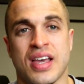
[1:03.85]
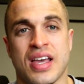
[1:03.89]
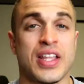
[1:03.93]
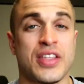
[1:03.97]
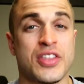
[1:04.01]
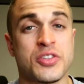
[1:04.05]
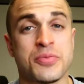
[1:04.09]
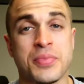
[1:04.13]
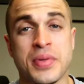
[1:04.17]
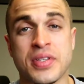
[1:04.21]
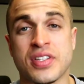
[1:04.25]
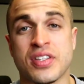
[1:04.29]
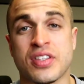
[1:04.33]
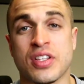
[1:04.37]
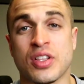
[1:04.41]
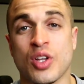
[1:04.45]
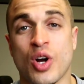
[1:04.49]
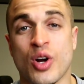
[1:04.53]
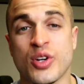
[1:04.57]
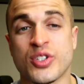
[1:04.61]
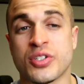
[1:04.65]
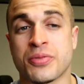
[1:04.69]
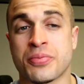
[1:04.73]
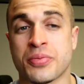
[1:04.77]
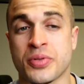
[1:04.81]
Now, this means that the
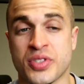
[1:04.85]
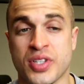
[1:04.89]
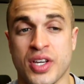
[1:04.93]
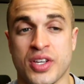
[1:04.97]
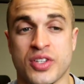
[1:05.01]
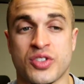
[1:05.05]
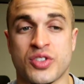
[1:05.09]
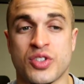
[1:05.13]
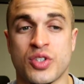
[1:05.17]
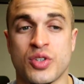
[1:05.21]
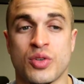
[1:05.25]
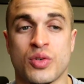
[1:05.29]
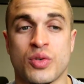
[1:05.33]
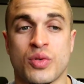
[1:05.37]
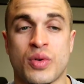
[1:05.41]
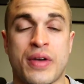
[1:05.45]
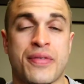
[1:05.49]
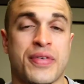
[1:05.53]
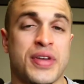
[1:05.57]
largest Precice 2,